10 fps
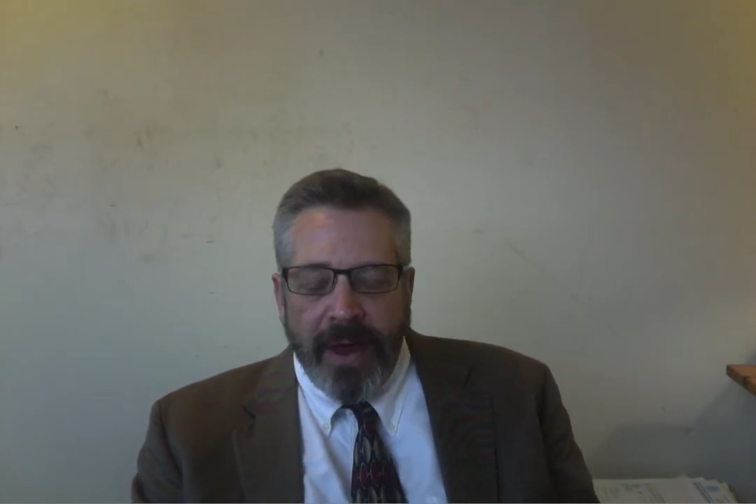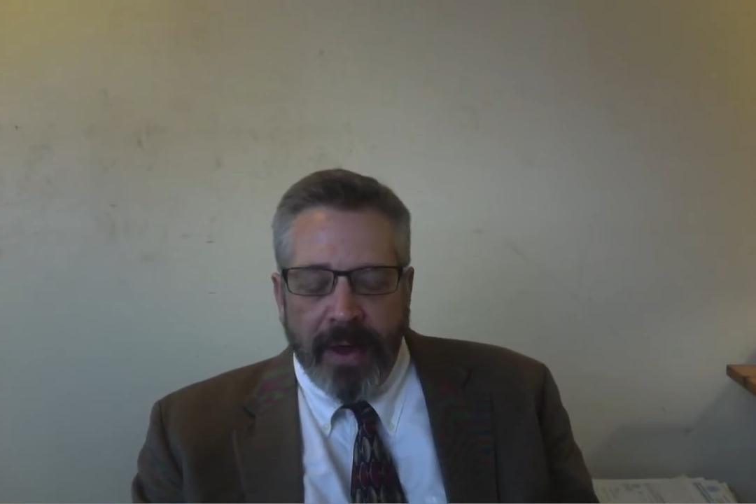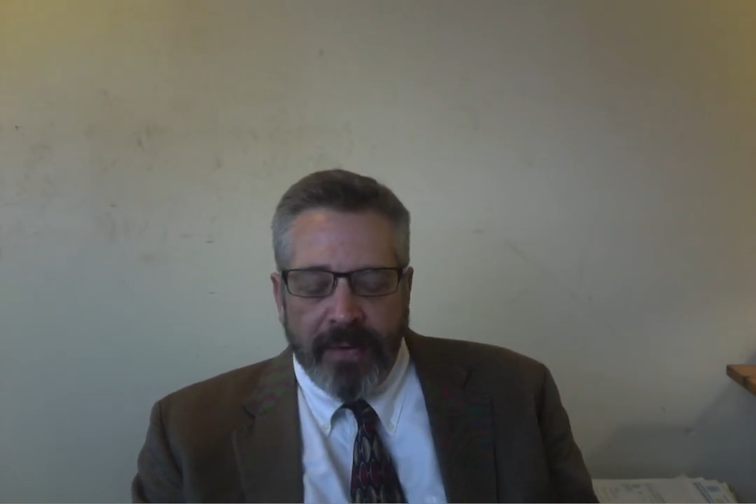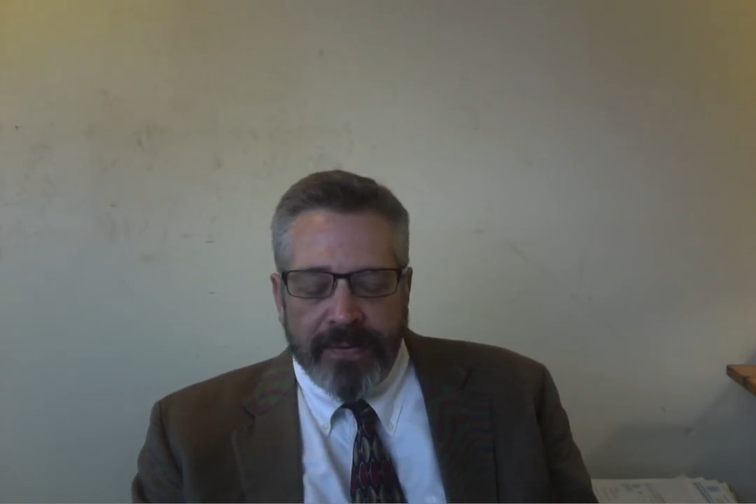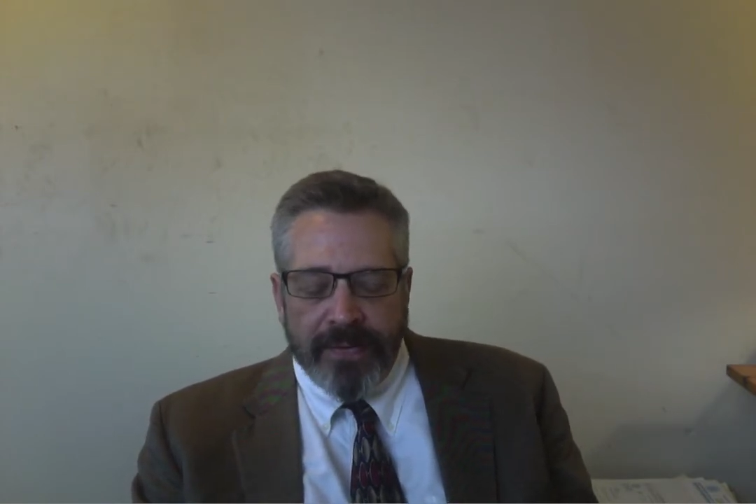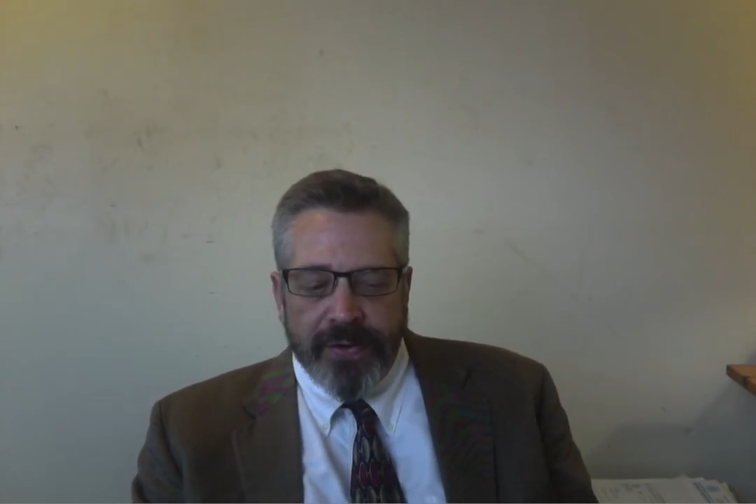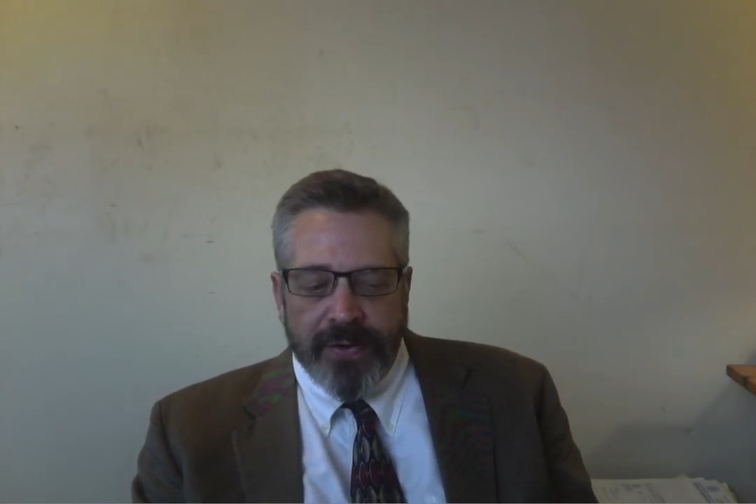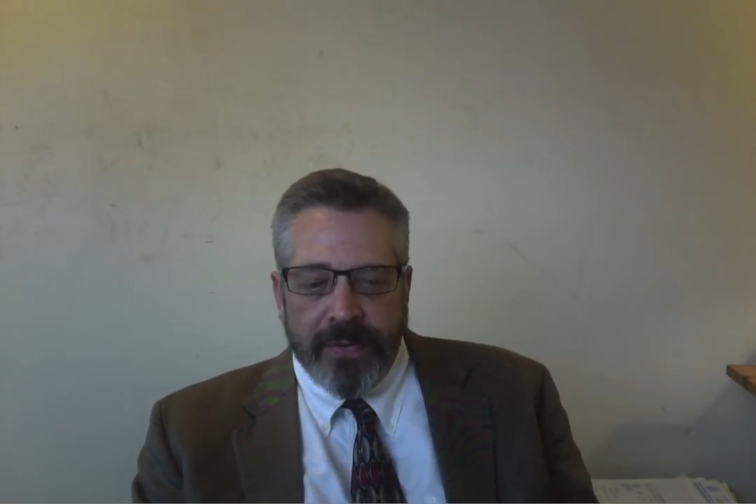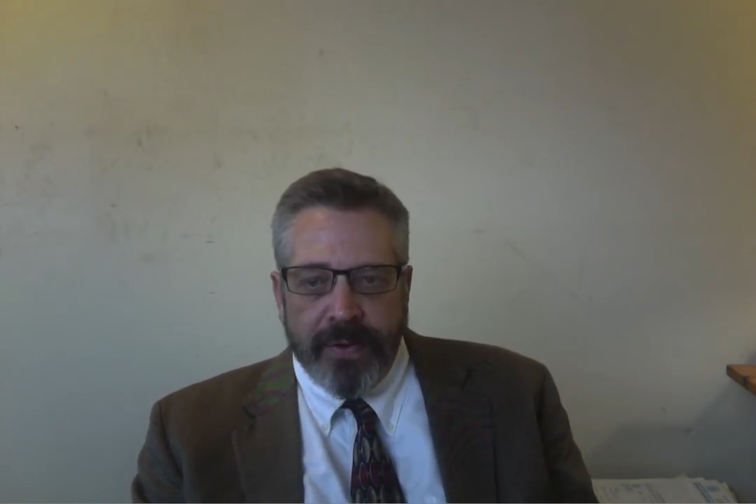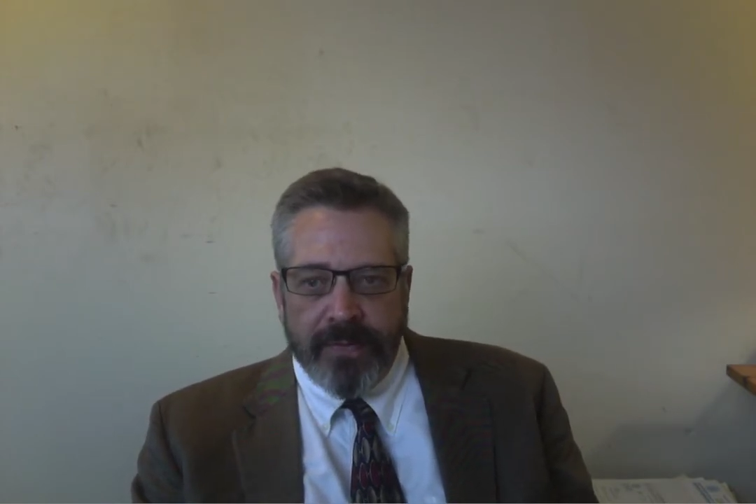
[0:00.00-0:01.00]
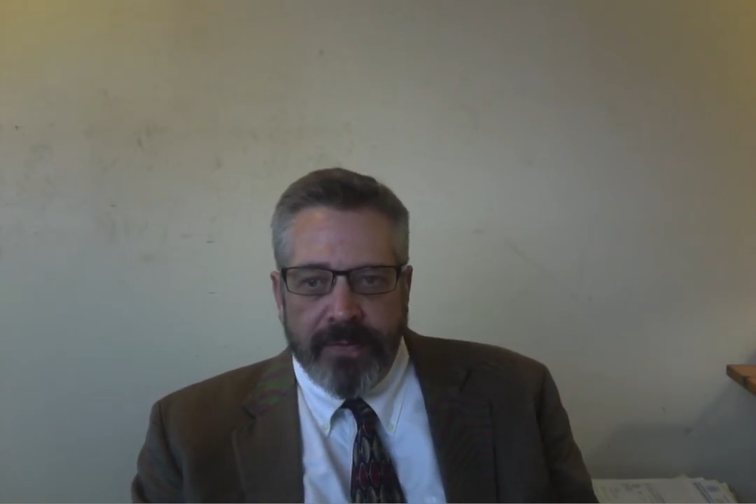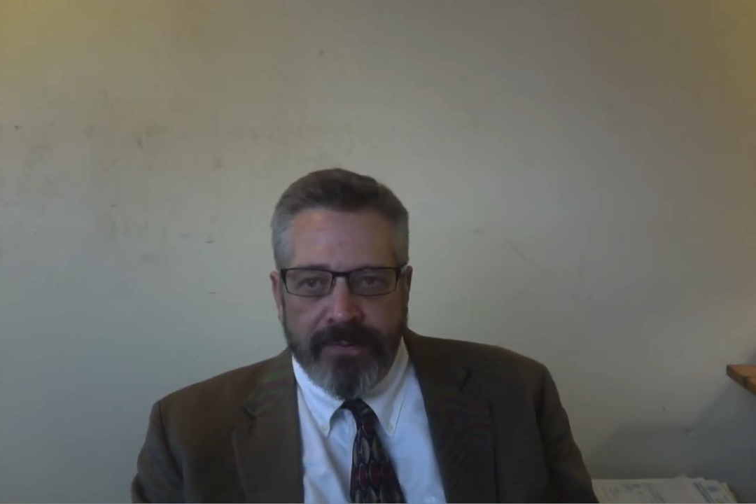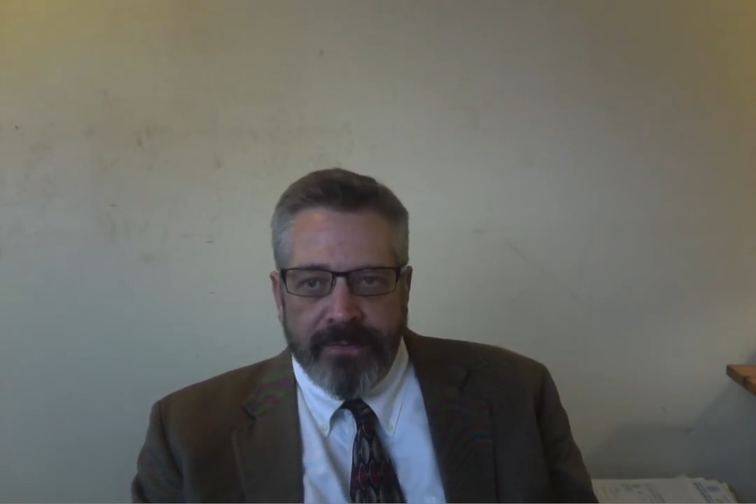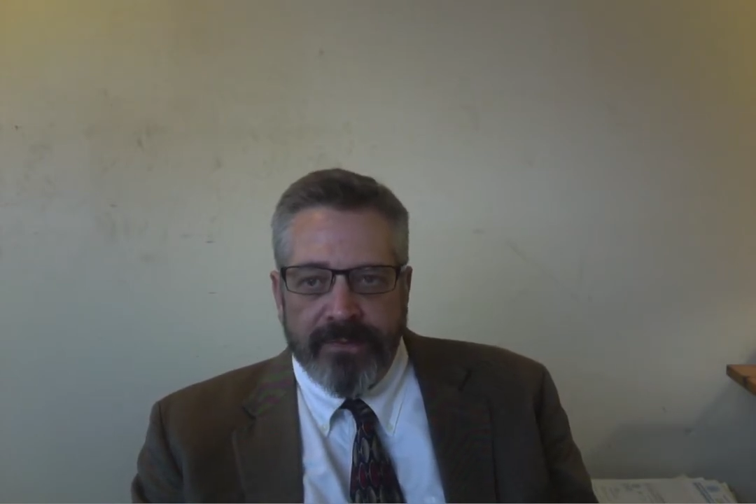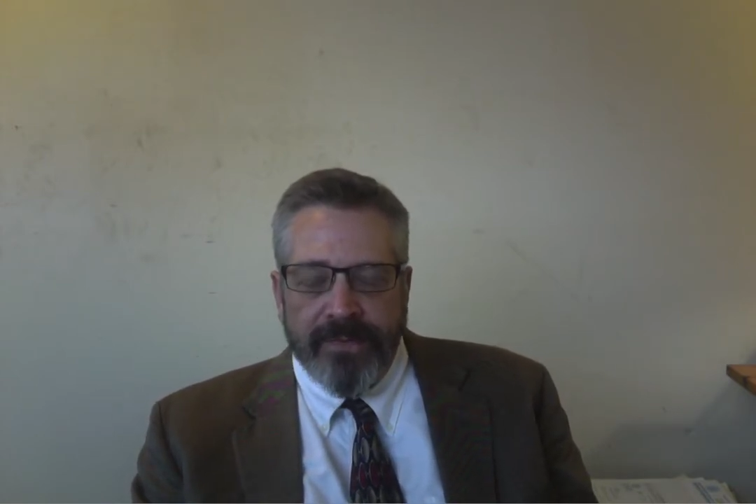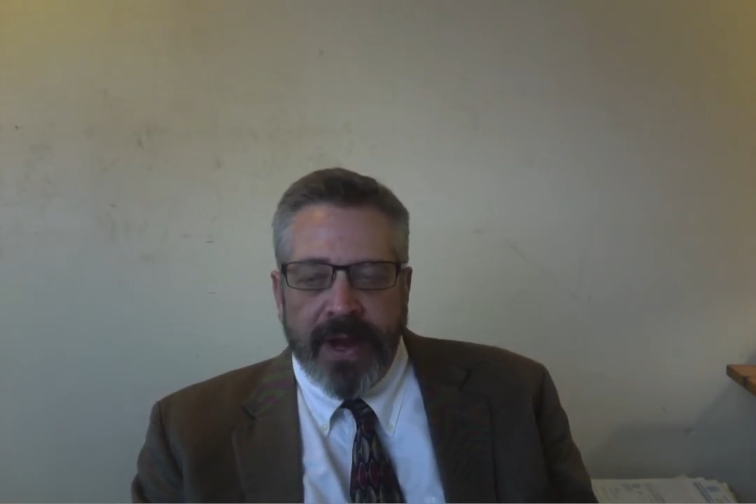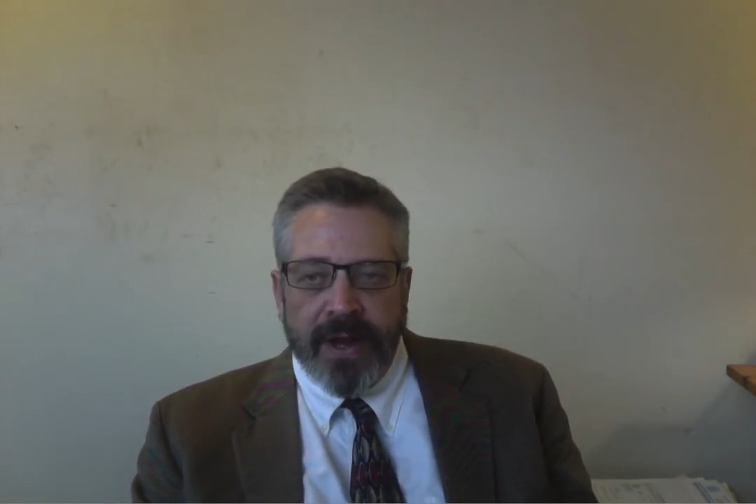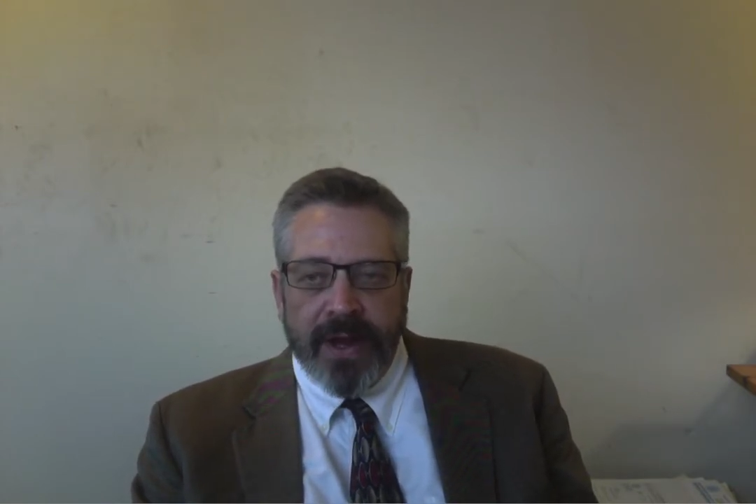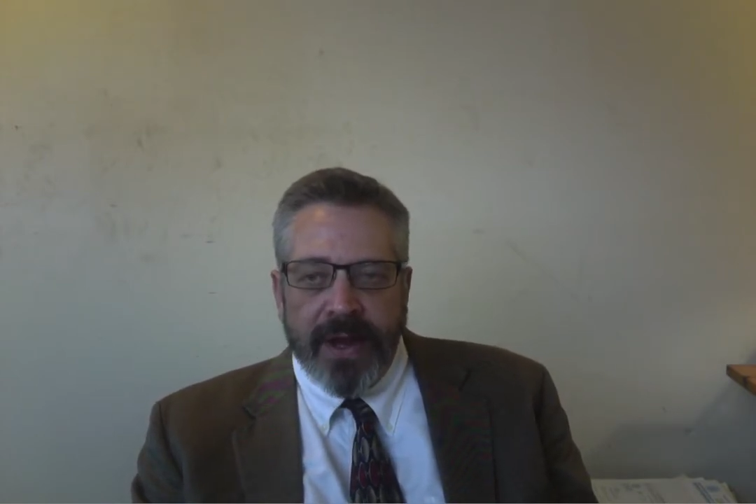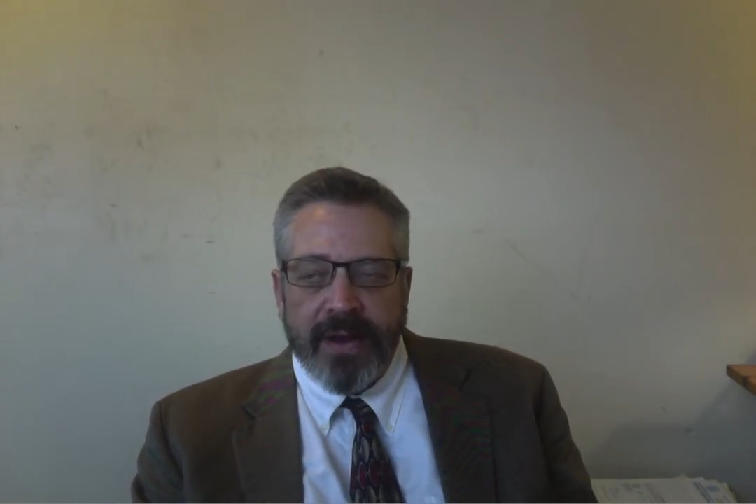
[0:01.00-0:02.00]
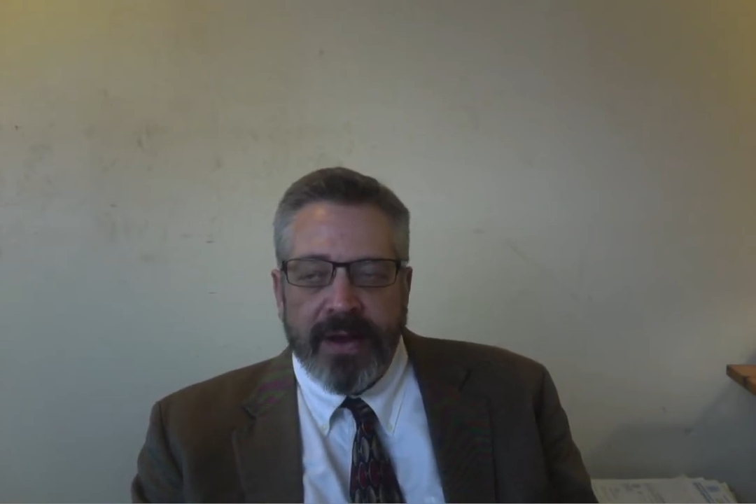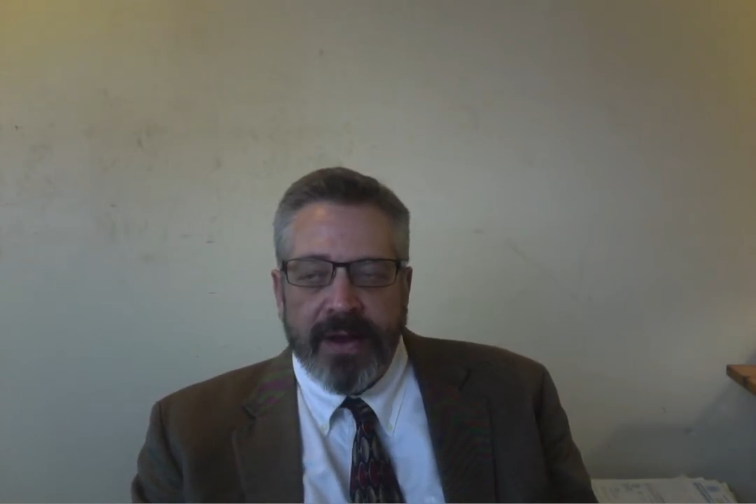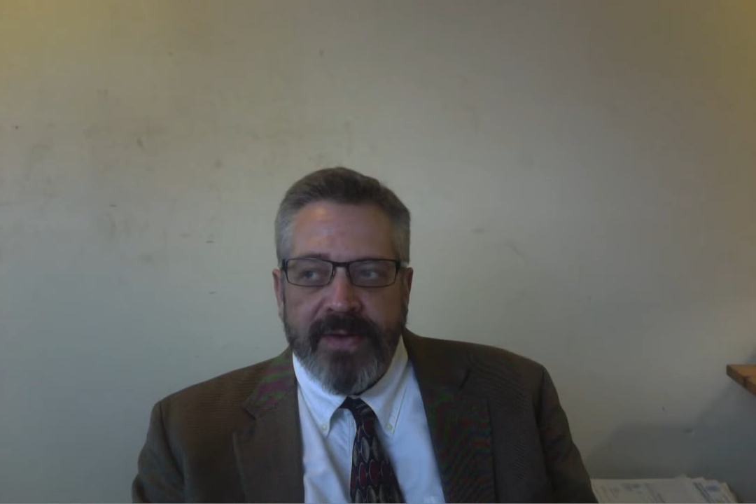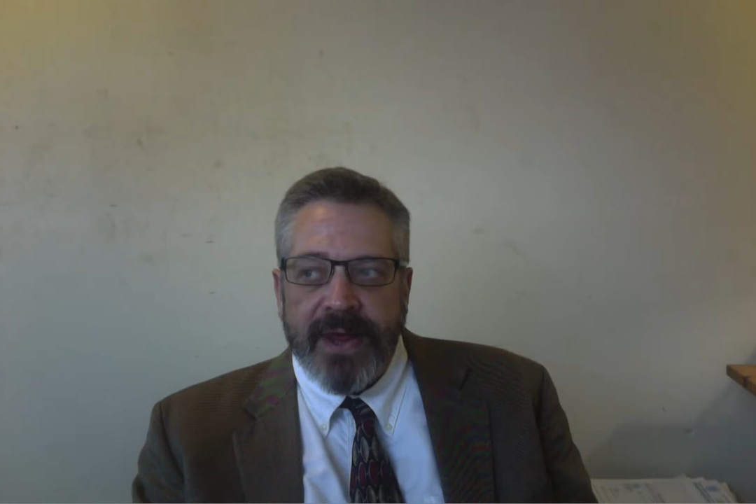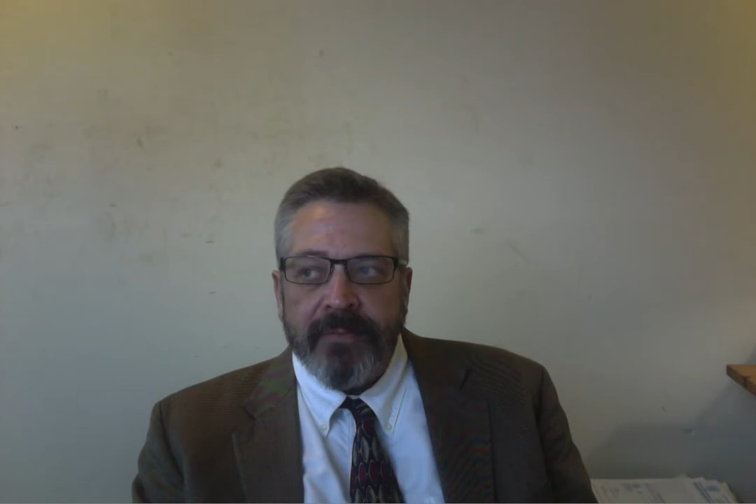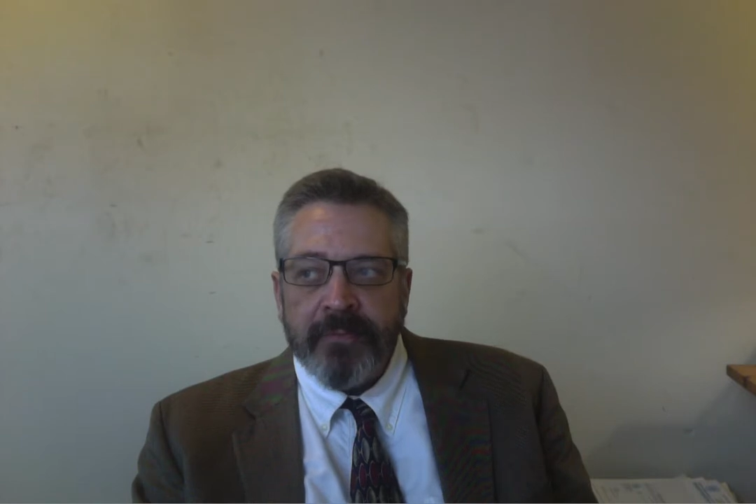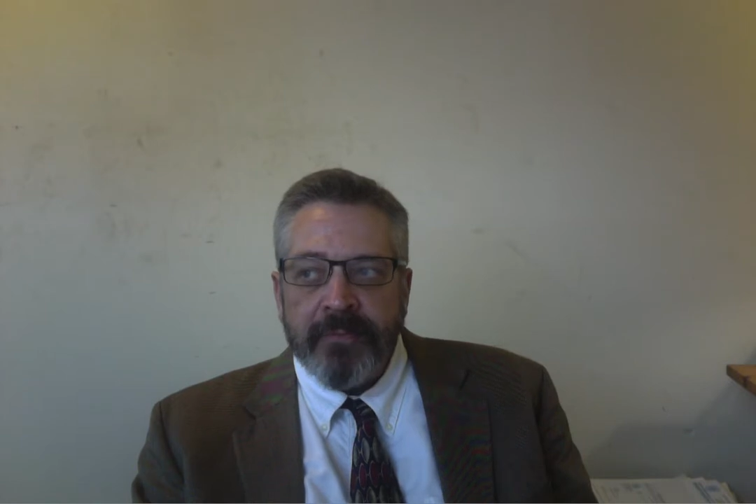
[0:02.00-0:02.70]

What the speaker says: health insurance in the state of Tennessee.